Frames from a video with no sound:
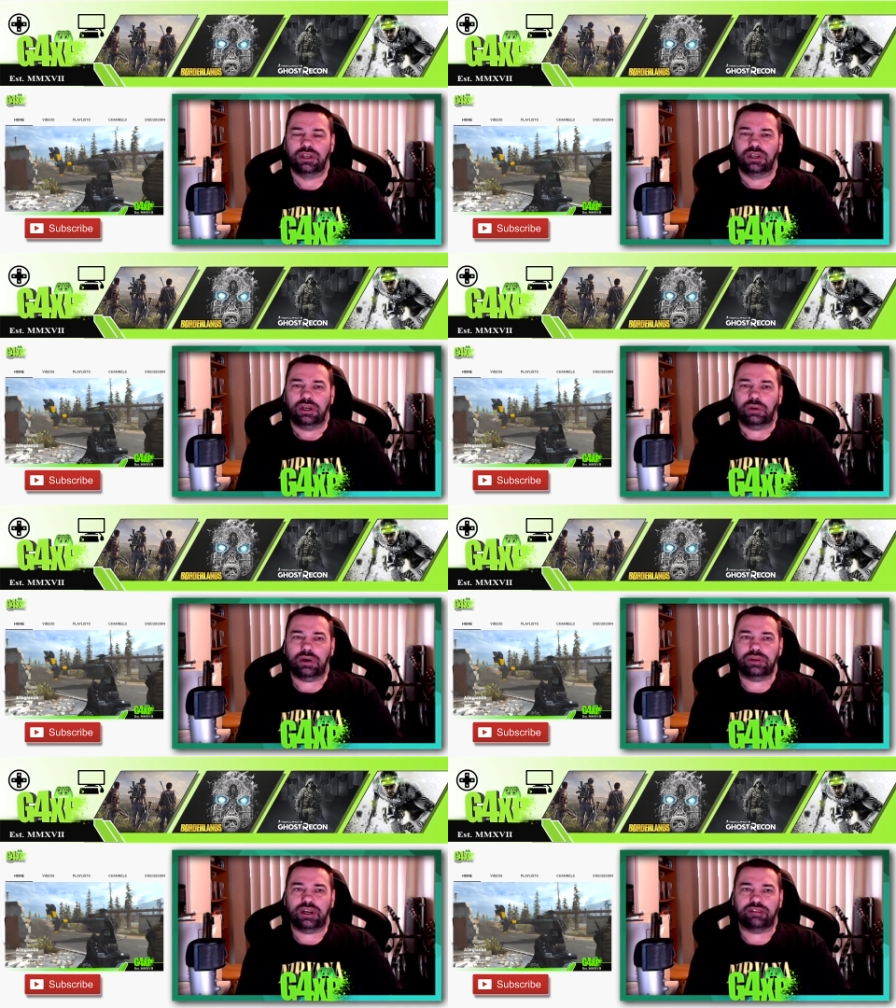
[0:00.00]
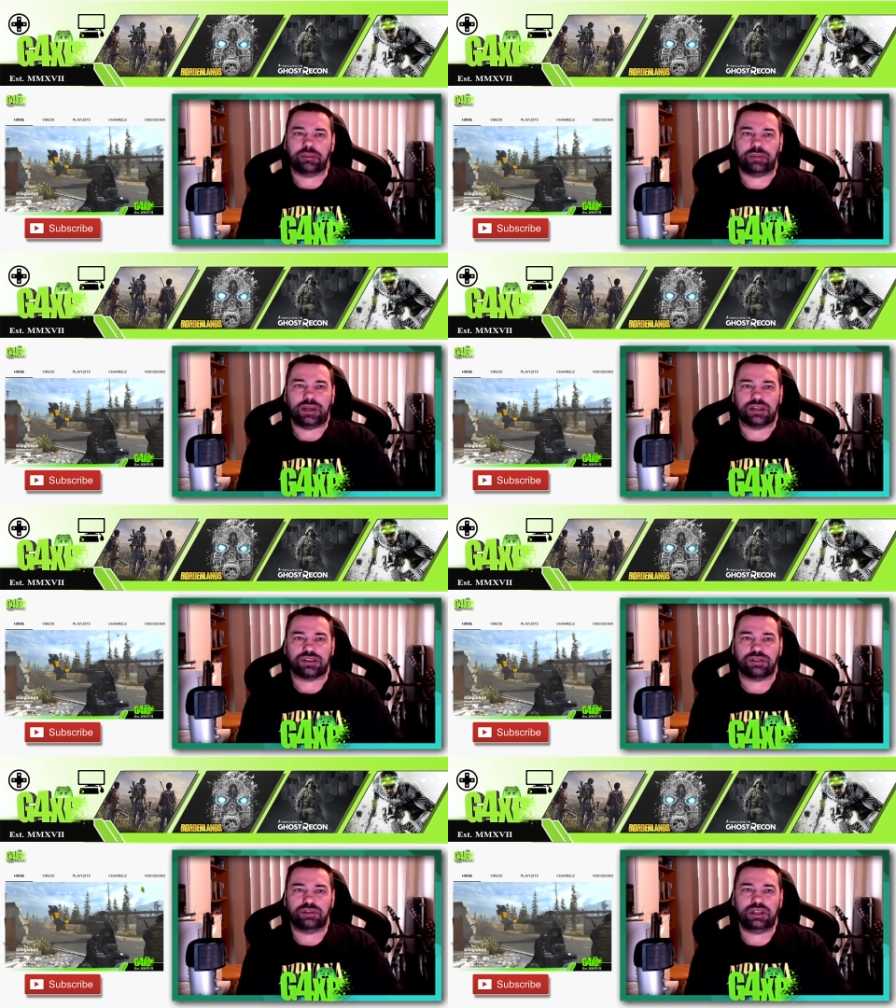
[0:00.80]
Well, you have the
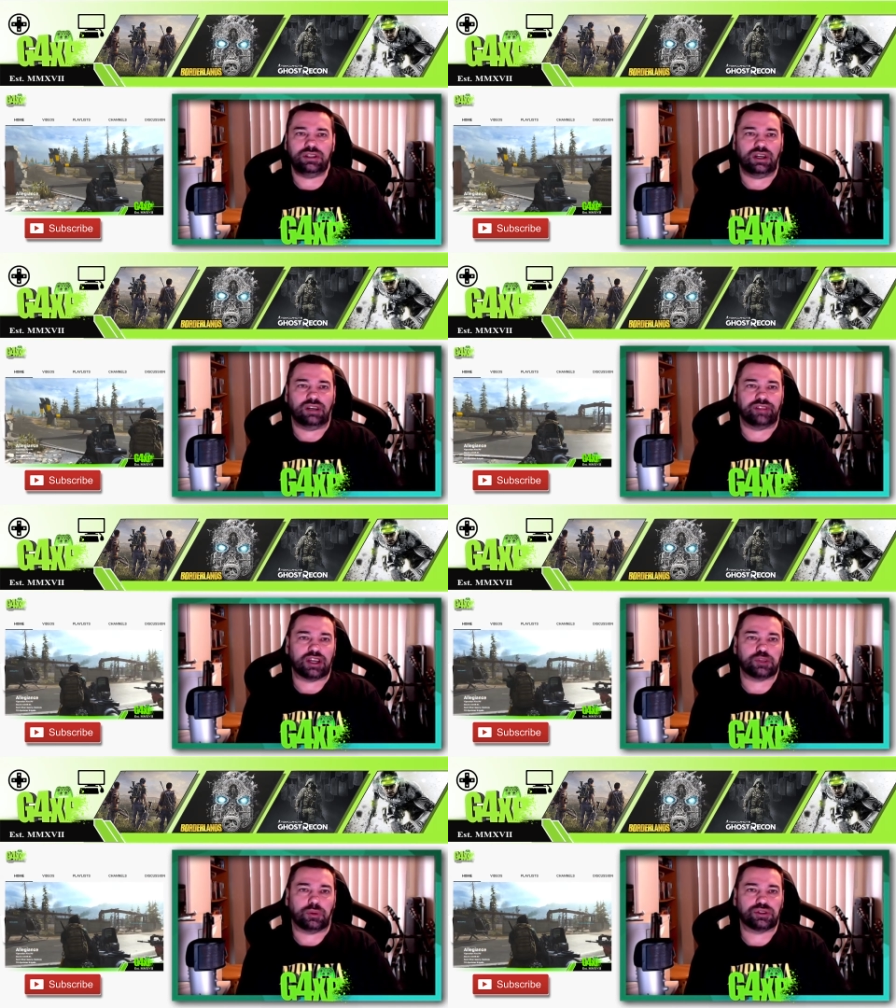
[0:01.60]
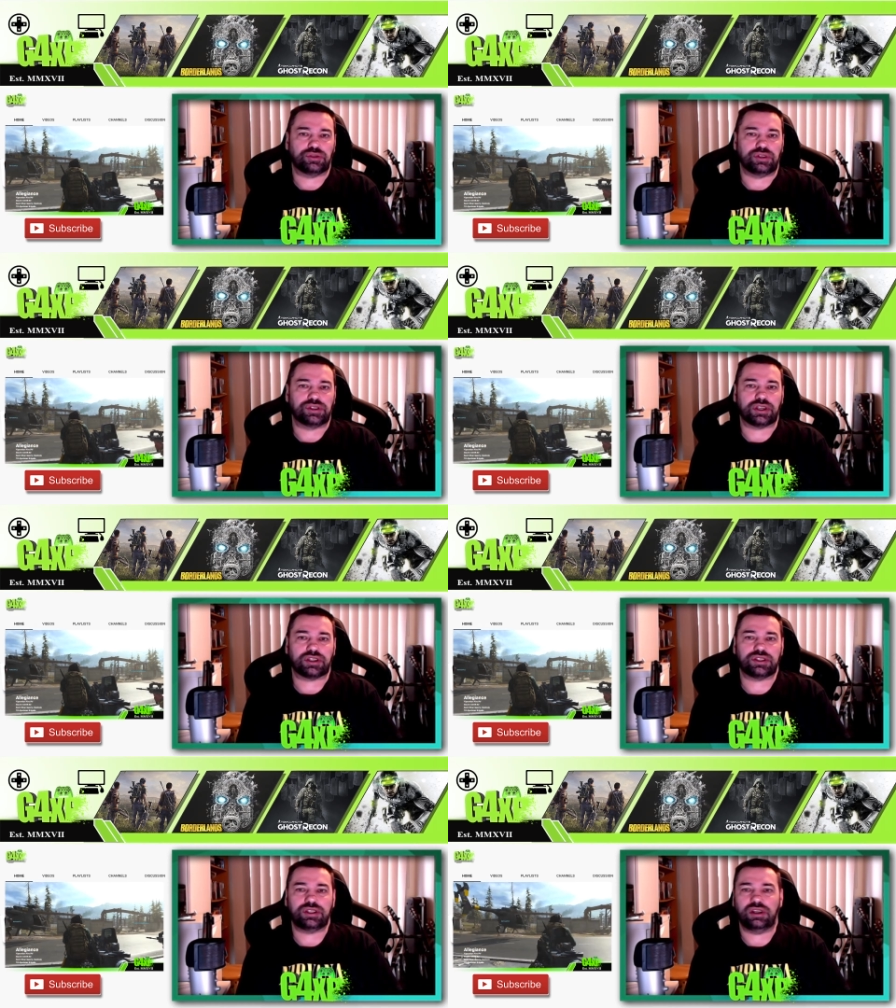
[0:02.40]
PS3, you have the Xbox 360,